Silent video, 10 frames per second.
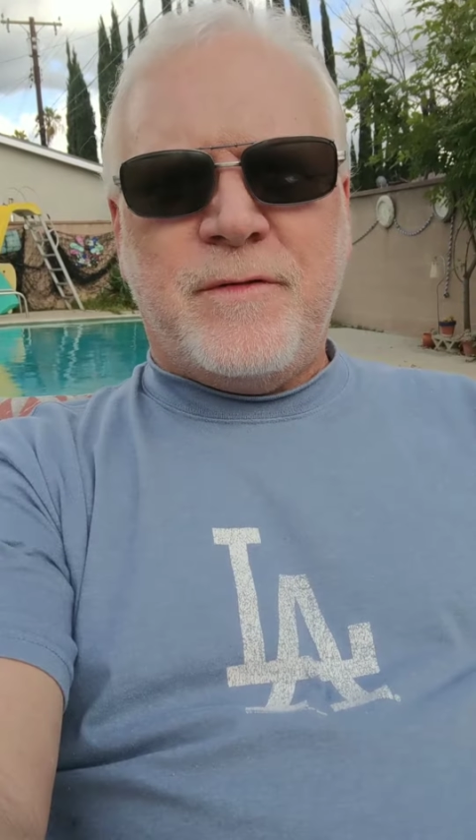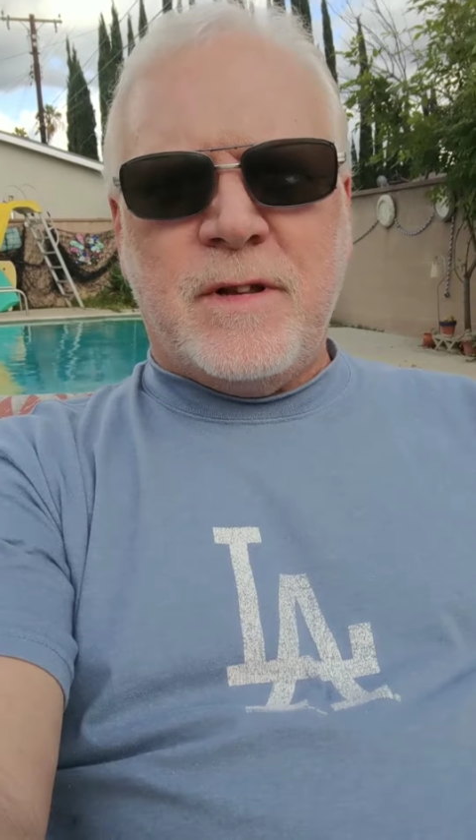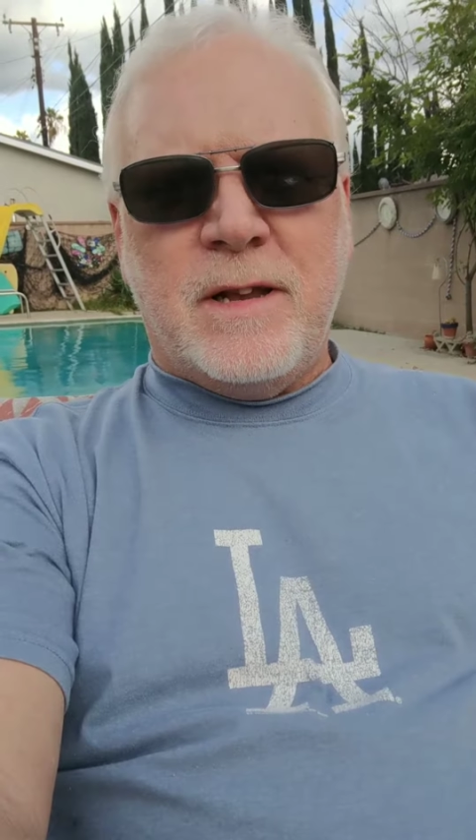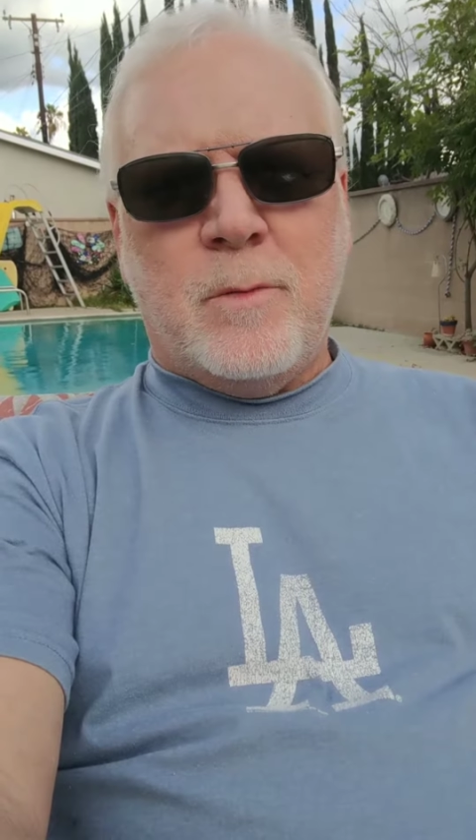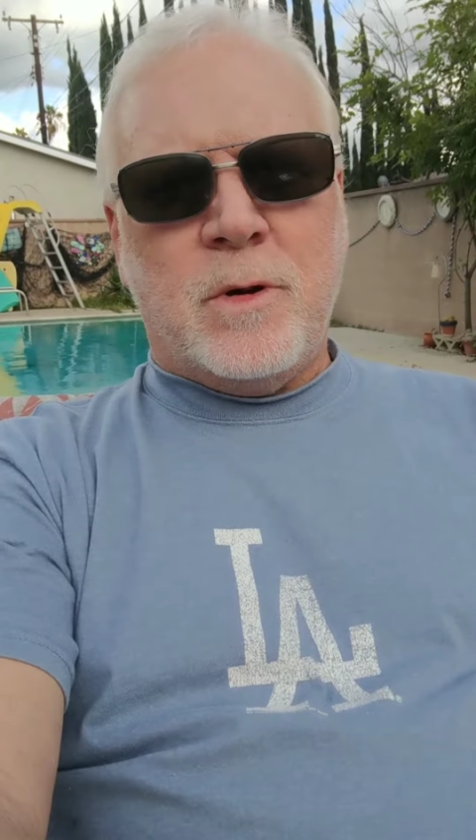and
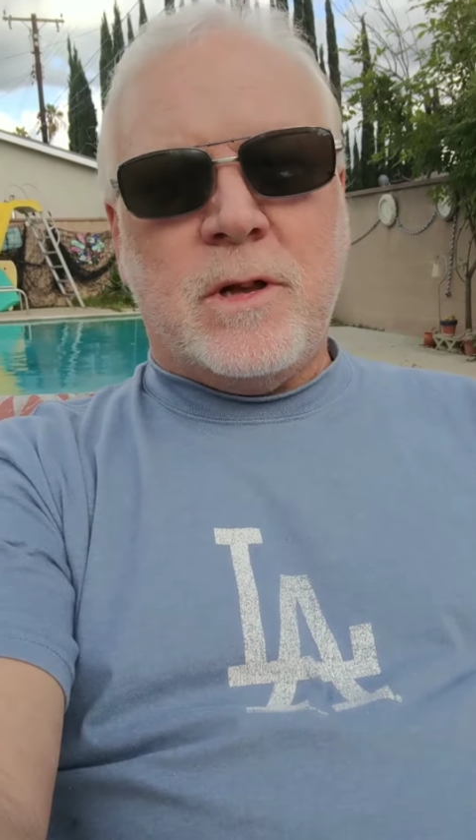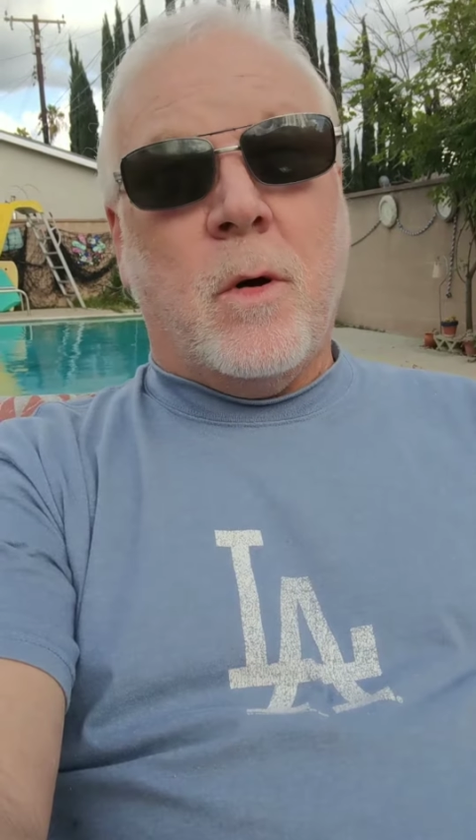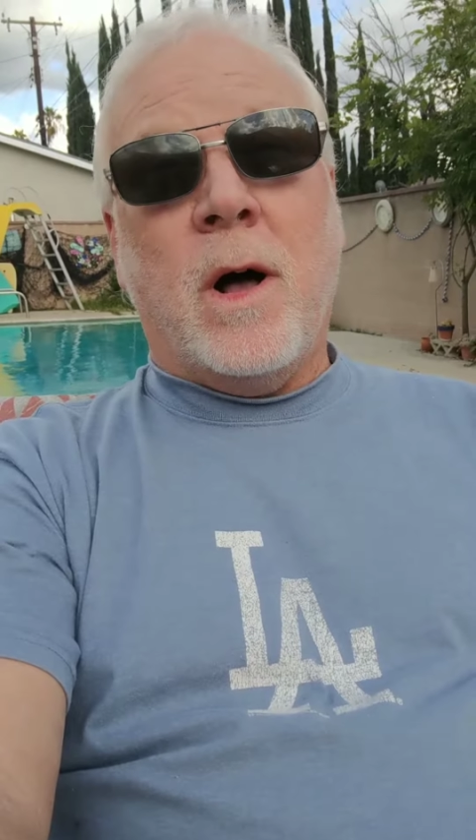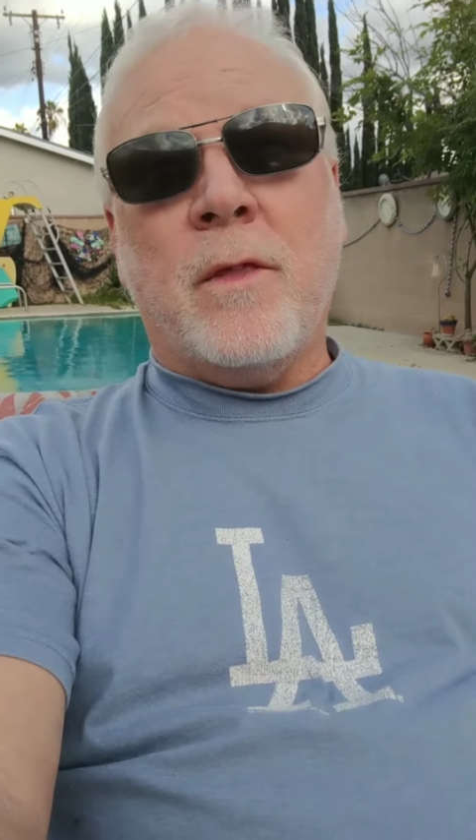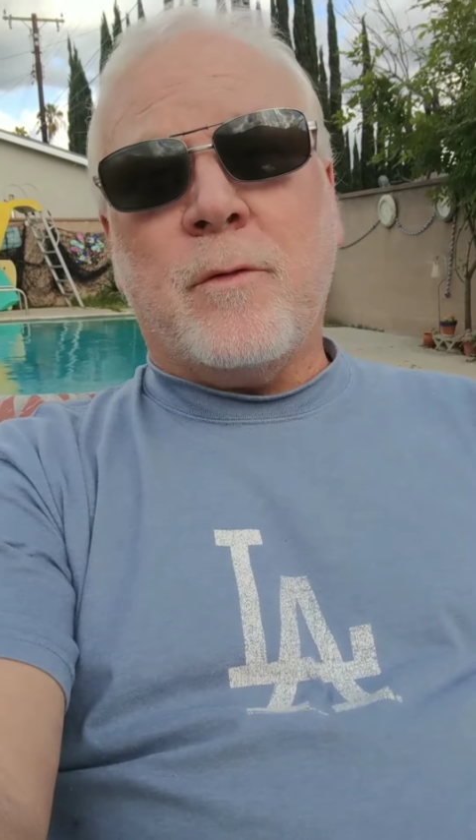it would go
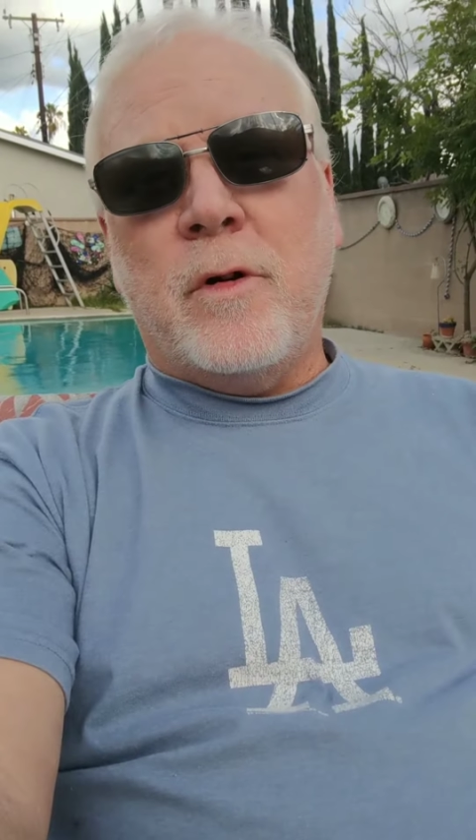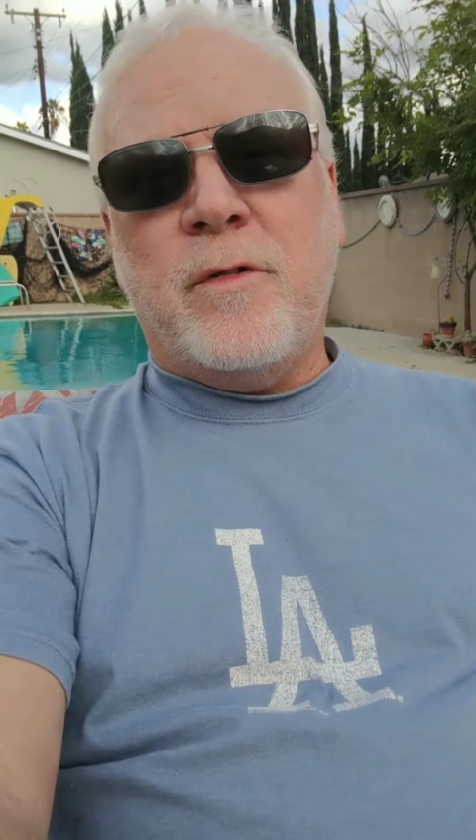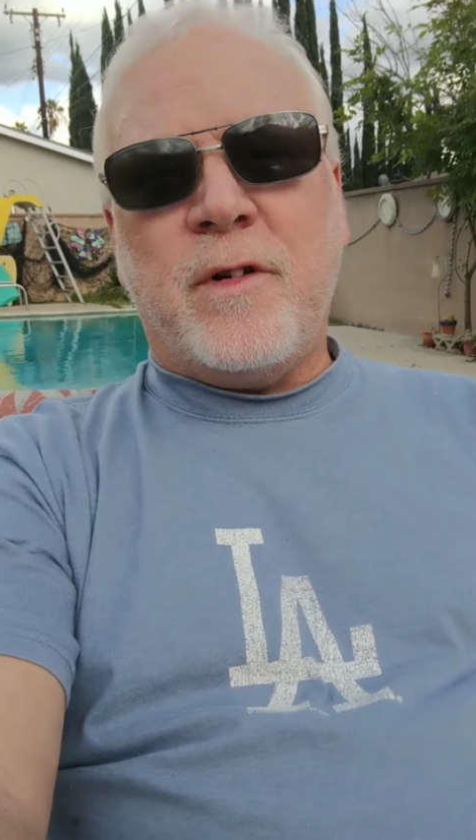on the roof,